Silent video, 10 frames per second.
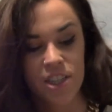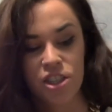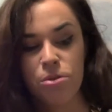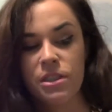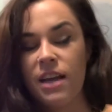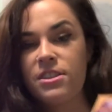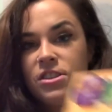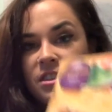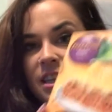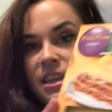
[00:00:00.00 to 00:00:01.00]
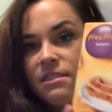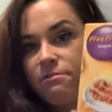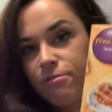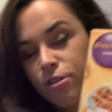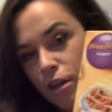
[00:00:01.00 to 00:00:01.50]
She would get just these
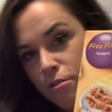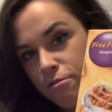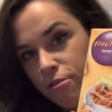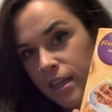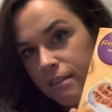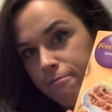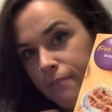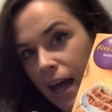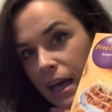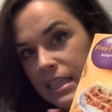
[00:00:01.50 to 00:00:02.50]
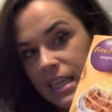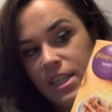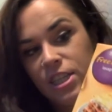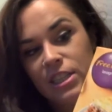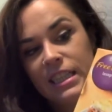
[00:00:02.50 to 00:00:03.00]
gluten-free
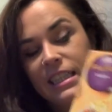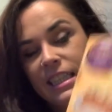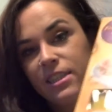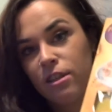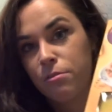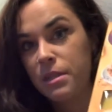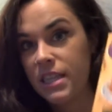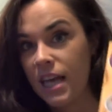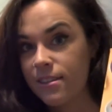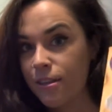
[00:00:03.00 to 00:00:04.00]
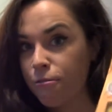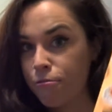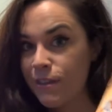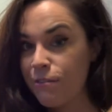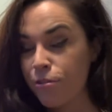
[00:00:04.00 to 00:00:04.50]
lasagna sheets. These are from the Tesco
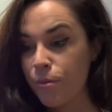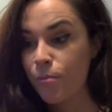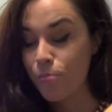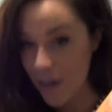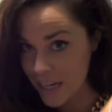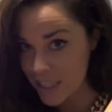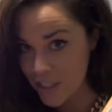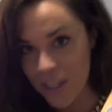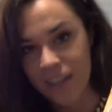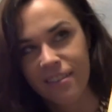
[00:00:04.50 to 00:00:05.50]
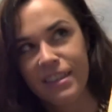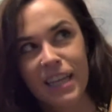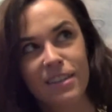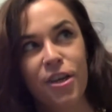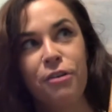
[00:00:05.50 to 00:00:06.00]
Free From range. The
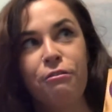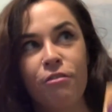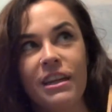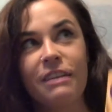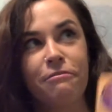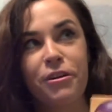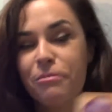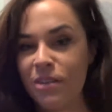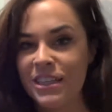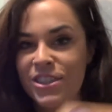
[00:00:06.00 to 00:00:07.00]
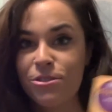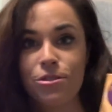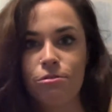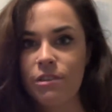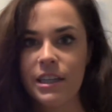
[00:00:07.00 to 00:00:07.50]
Tesco Free From range, which
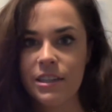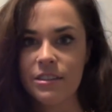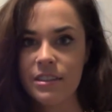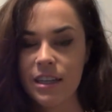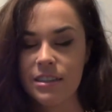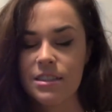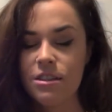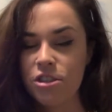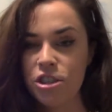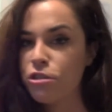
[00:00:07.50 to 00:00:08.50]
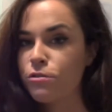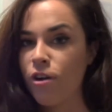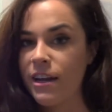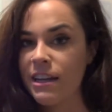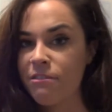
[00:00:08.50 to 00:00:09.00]
is really good. It has such a huge
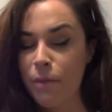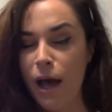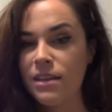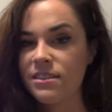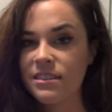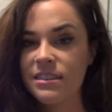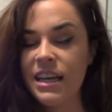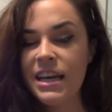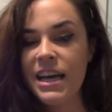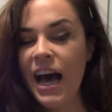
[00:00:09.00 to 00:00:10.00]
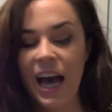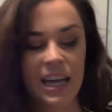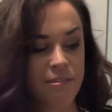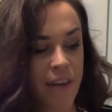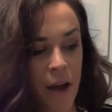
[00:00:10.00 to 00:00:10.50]
variety of pastas
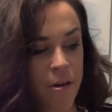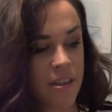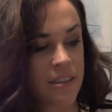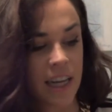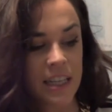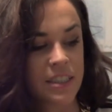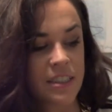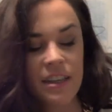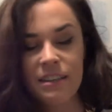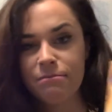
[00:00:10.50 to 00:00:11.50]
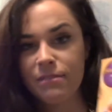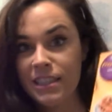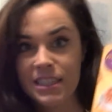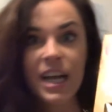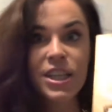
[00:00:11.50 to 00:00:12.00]
and flours and
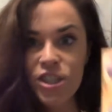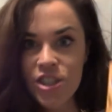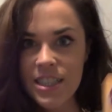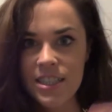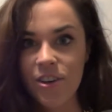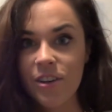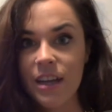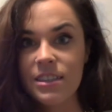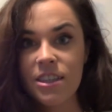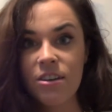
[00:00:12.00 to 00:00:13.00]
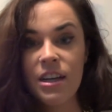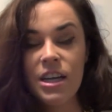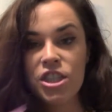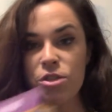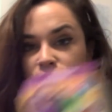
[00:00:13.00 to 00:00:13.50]
lasagna sheets and all that. So
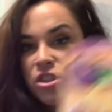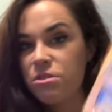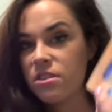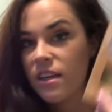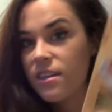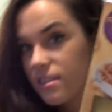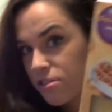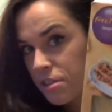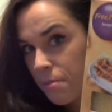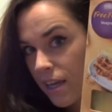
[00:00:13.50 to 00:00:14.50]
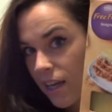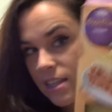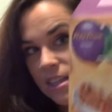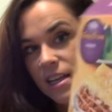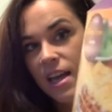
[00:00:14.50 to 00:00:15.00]
she just uses this if she's making
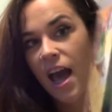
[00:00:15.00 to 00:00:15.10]
lasagna.